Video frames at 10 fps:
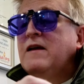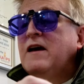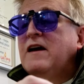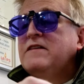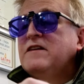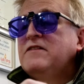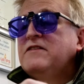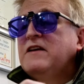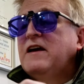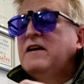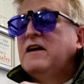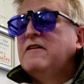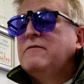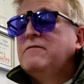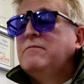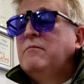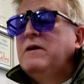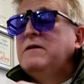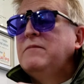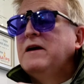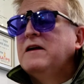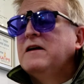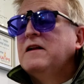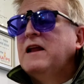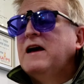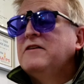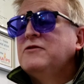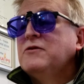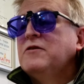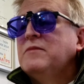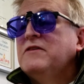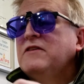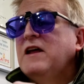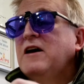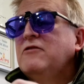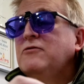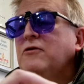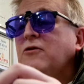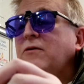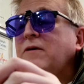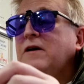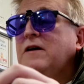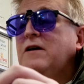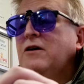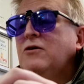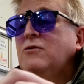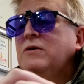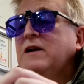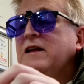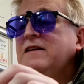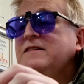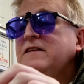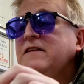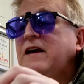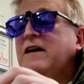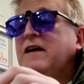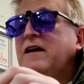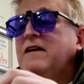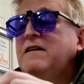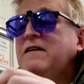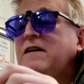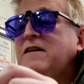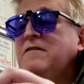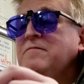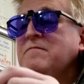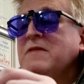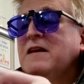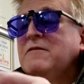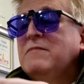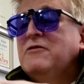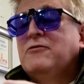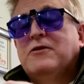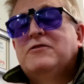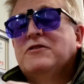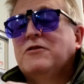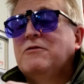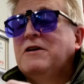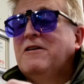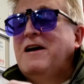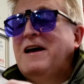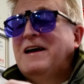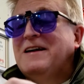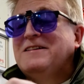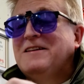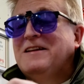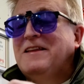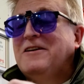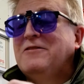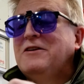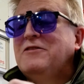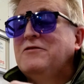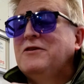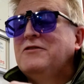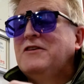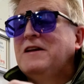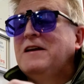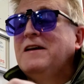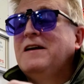As I said, I've been making glass ornaments now for, at least a decade. My first career, actually, though, in university,